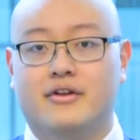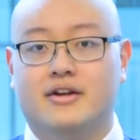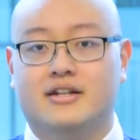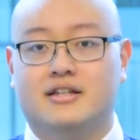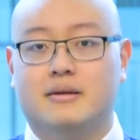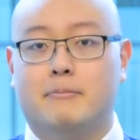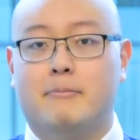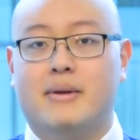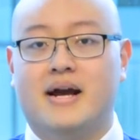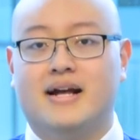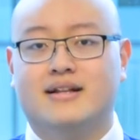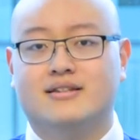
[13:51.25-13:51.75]
It
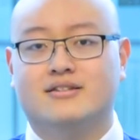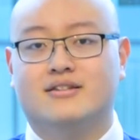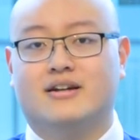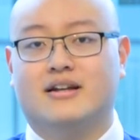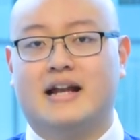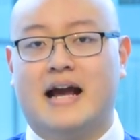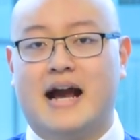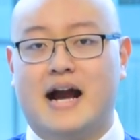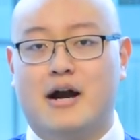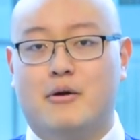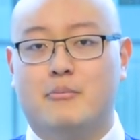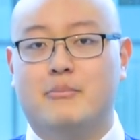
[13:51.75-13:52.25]
depends on
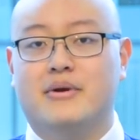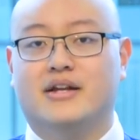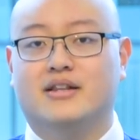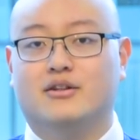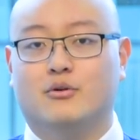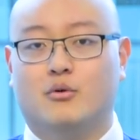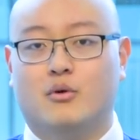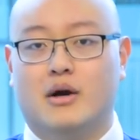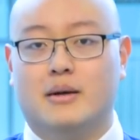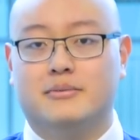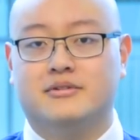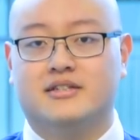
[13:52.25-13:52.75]
how big the
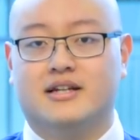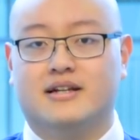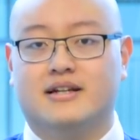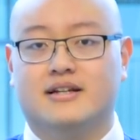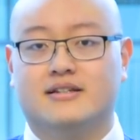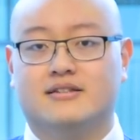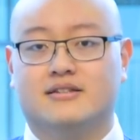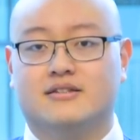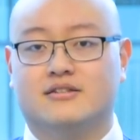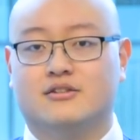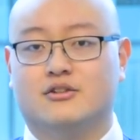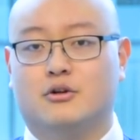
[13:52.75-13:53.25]
website
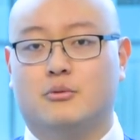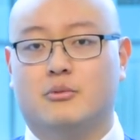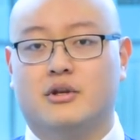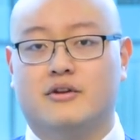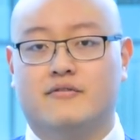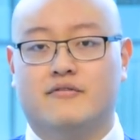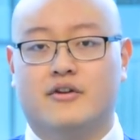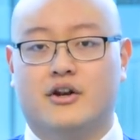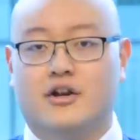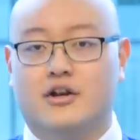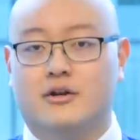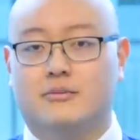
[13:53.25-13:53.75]
is and so many
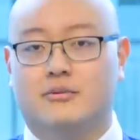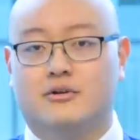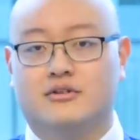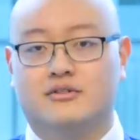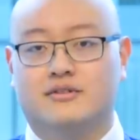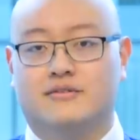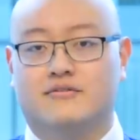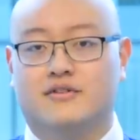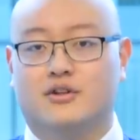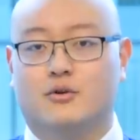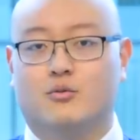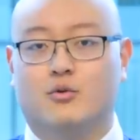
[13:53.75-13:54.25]
variables,
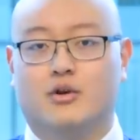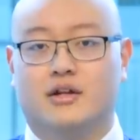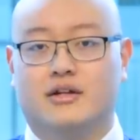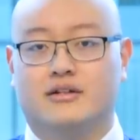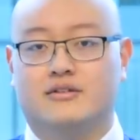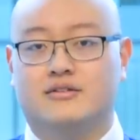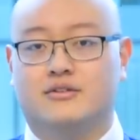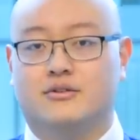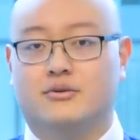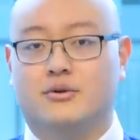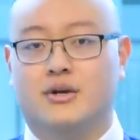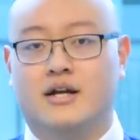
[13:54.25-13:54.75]
if they're willing
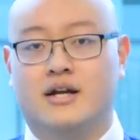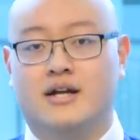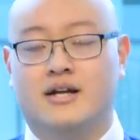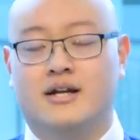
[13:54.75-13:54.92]
to